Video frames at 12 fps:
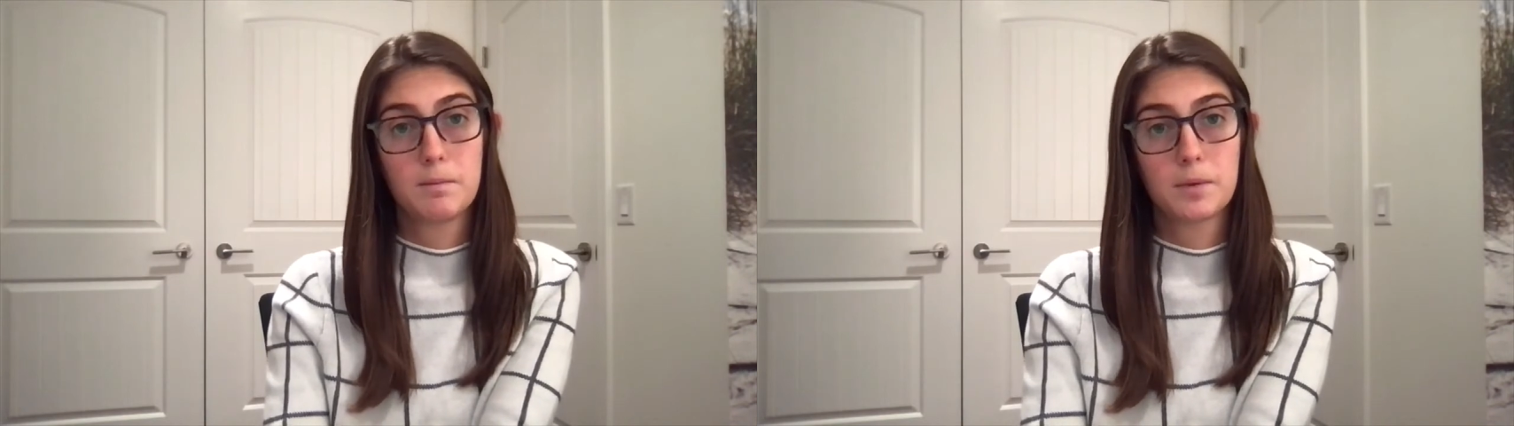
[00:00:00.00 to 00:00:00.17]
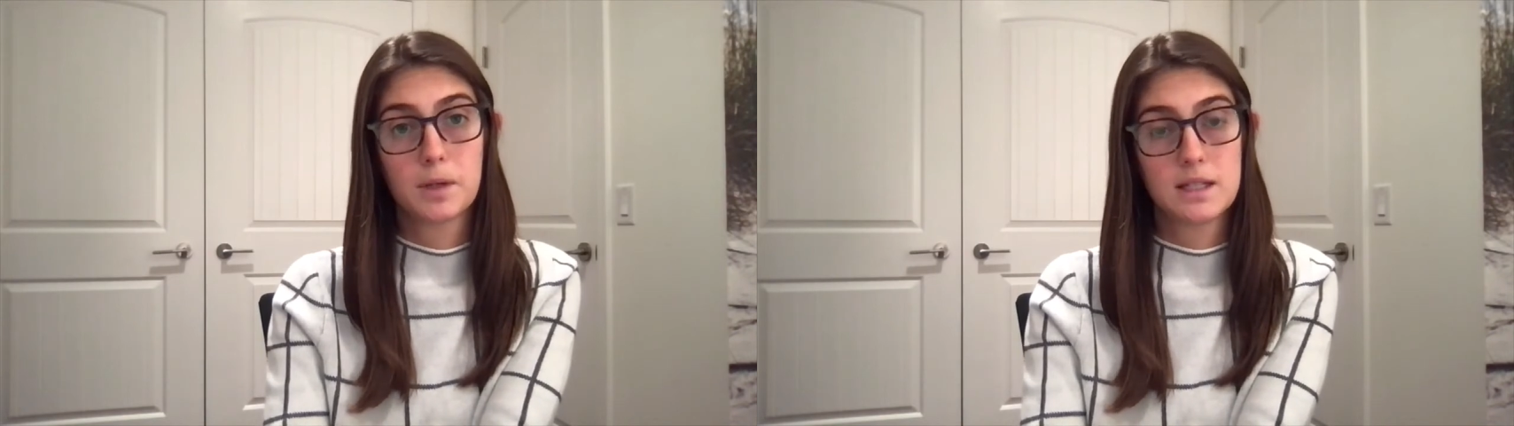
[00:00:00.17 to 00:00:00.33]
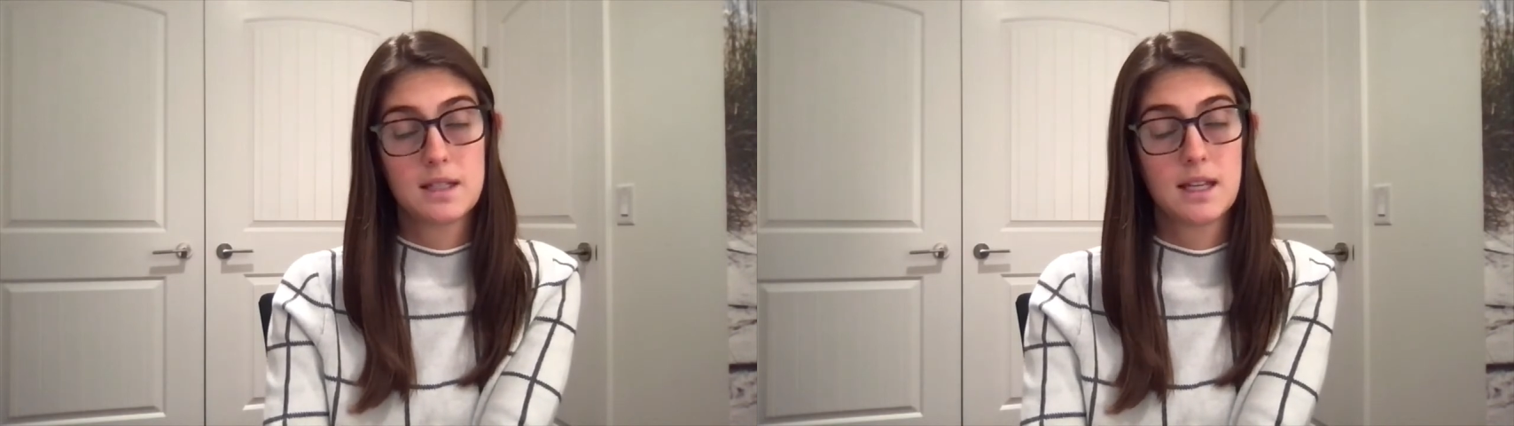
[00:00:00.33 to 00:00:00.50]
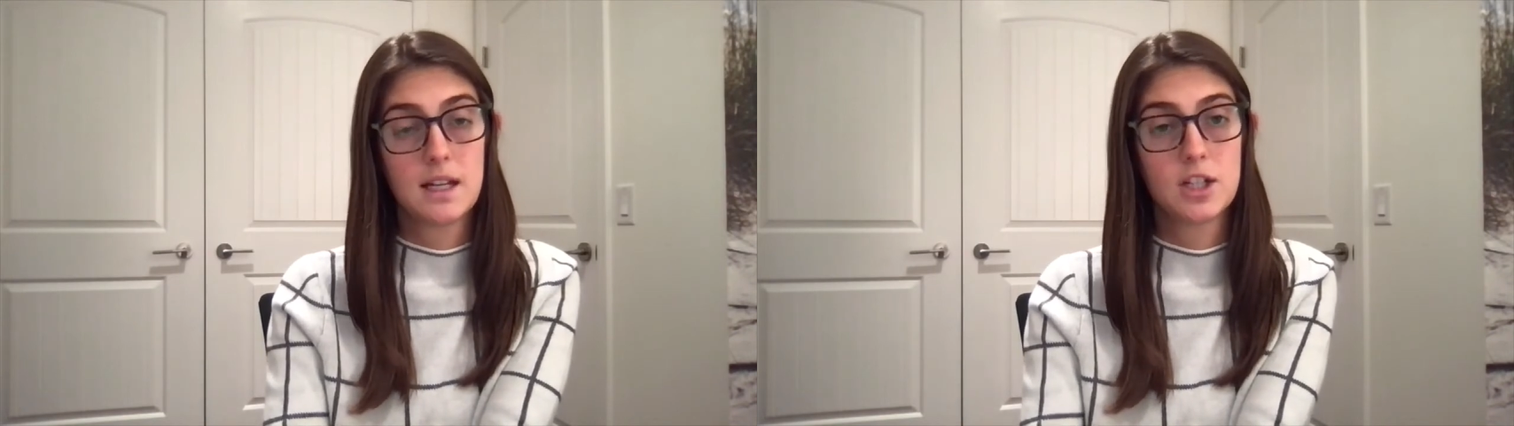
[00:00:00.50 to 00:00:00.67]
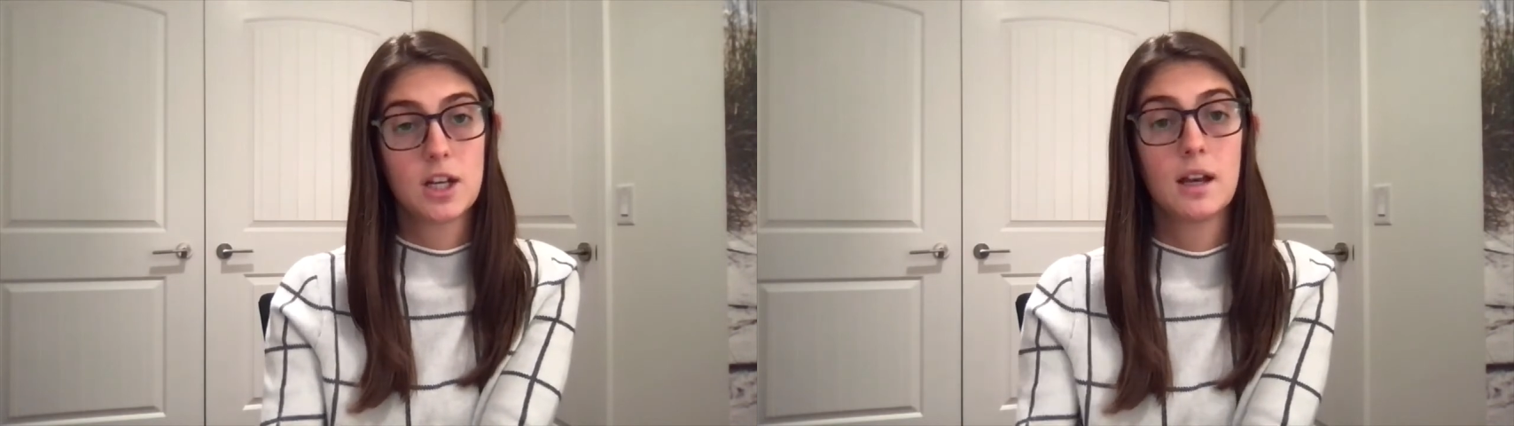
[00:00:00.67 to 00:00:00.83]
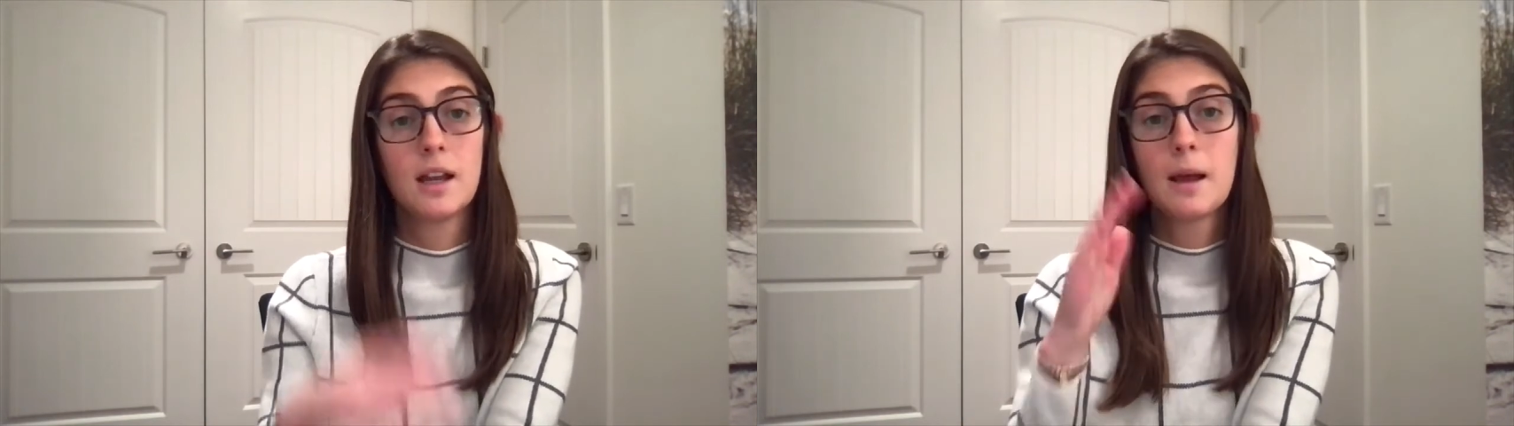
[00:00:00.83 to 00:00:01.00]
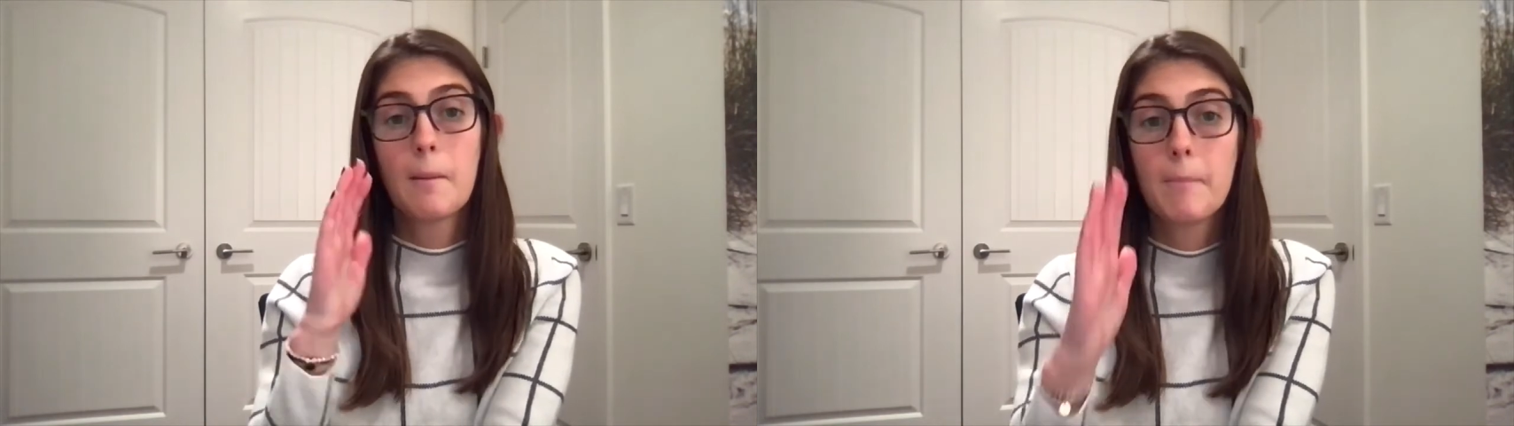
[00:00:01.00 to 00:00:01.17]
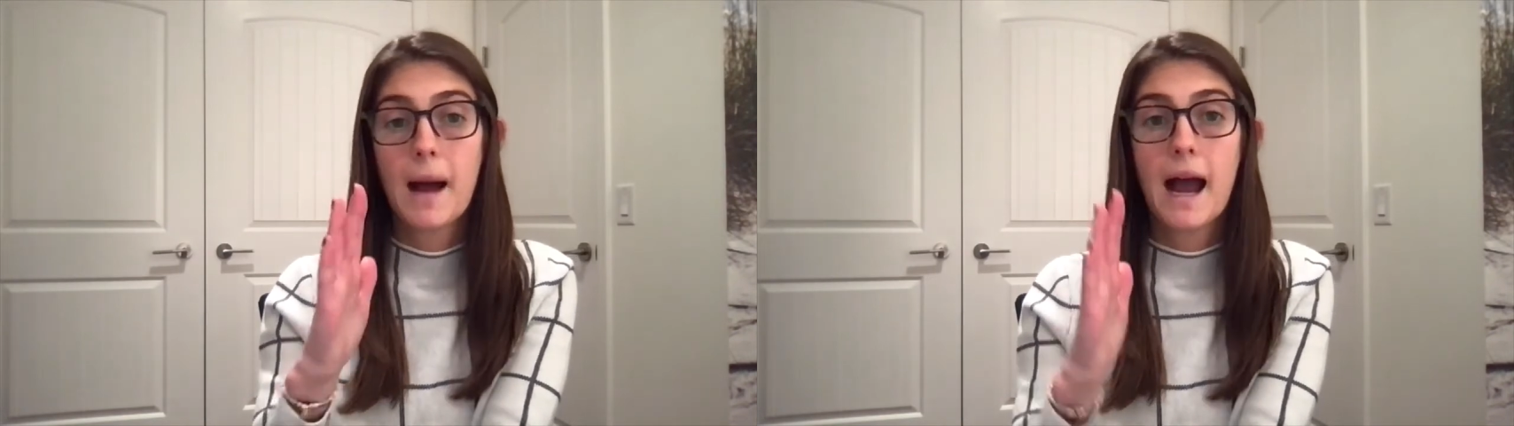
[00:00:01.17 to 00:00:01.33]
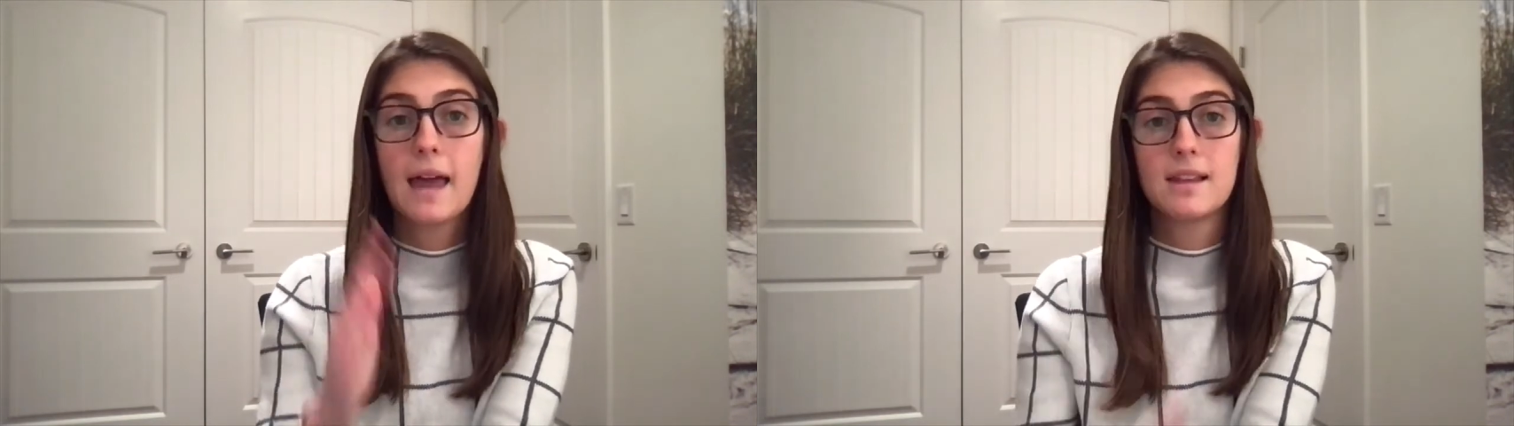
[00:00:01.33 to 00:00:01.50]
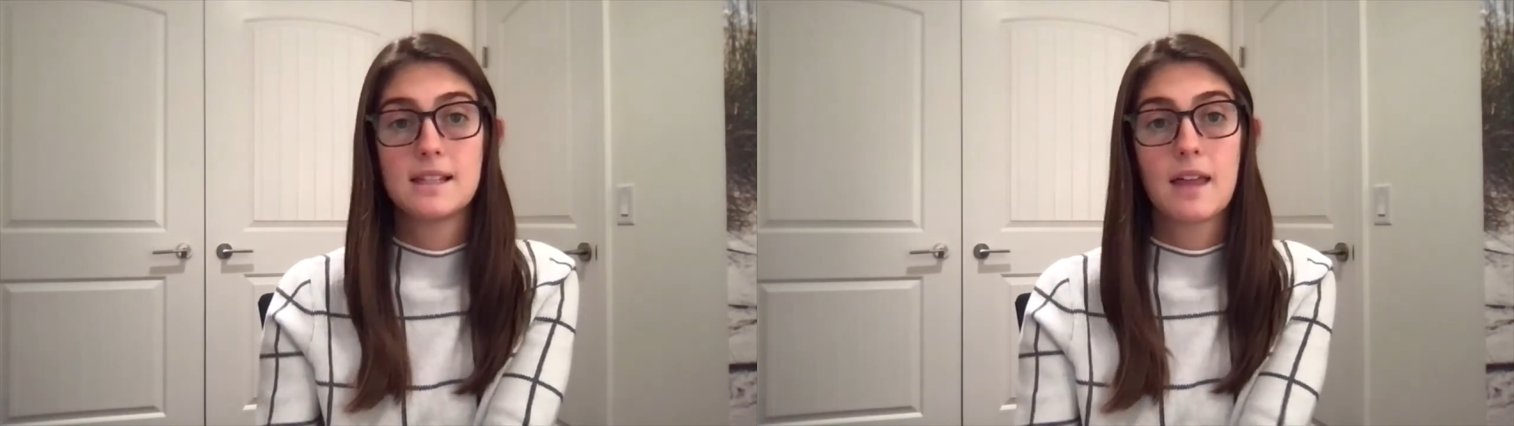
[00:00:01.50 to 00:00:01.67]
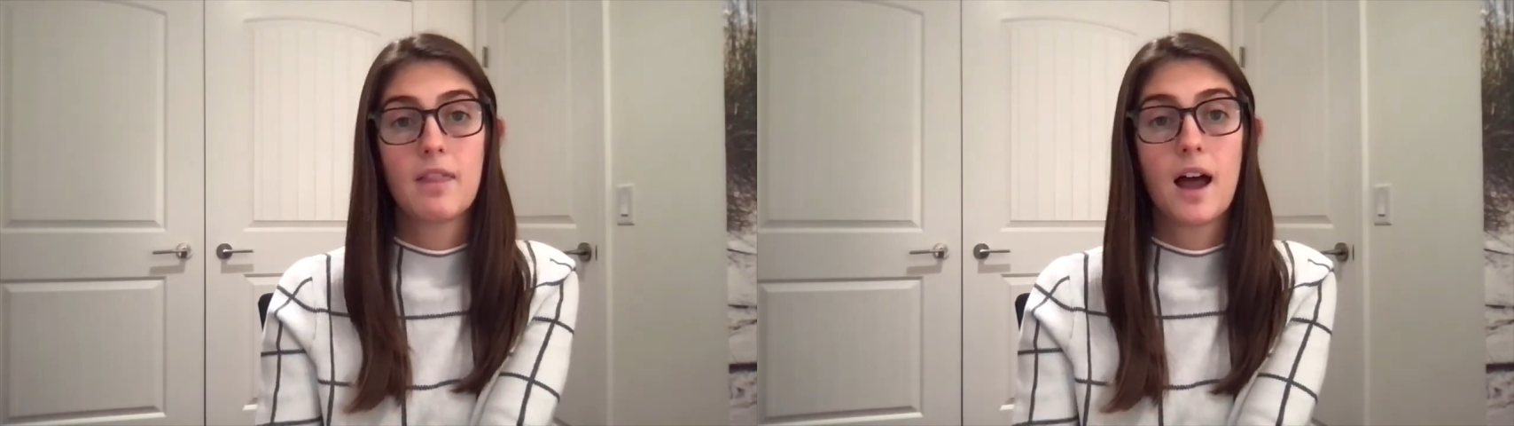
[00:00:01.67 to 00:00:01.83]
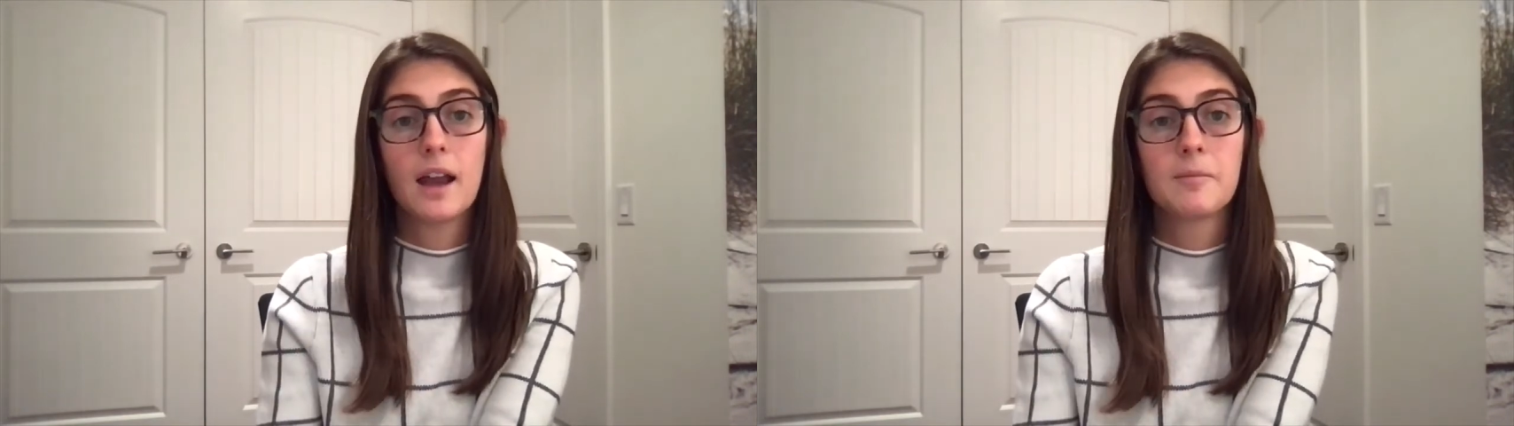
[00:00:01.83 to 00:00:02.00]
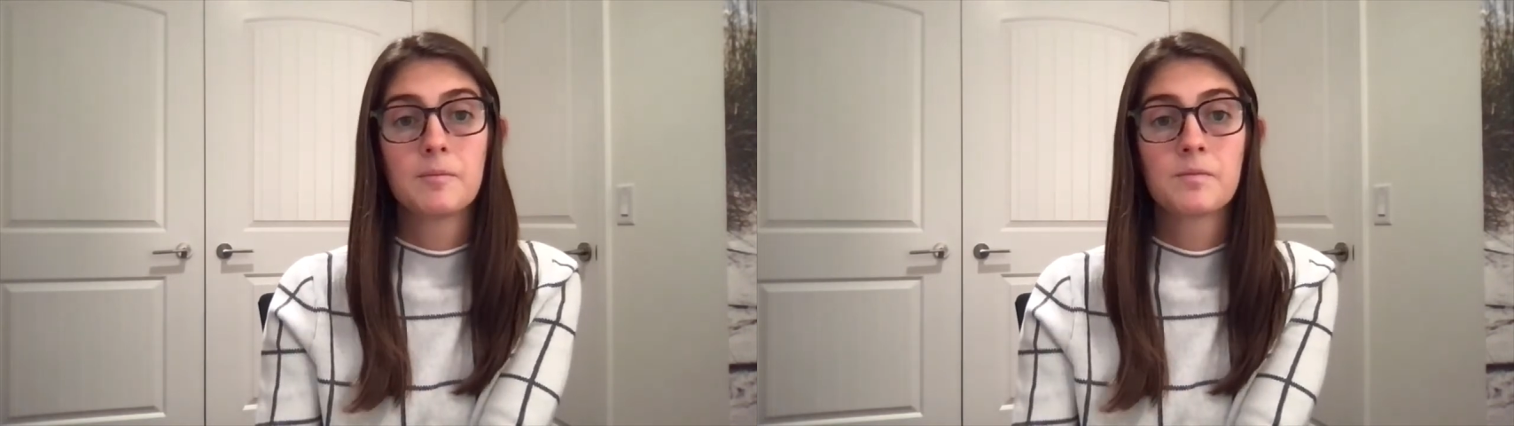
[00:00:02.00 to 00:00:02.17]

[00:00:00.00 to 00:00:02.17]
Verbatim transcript: presentation by the deadline.